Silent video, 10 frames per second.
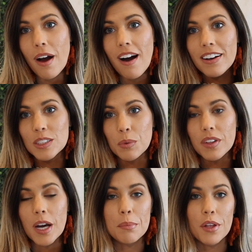box
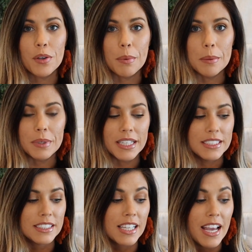with a couple other
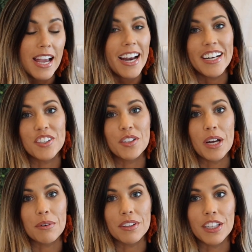pumpkins, and it
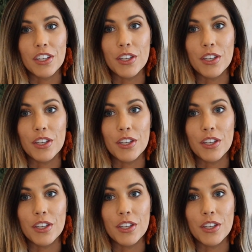turned out really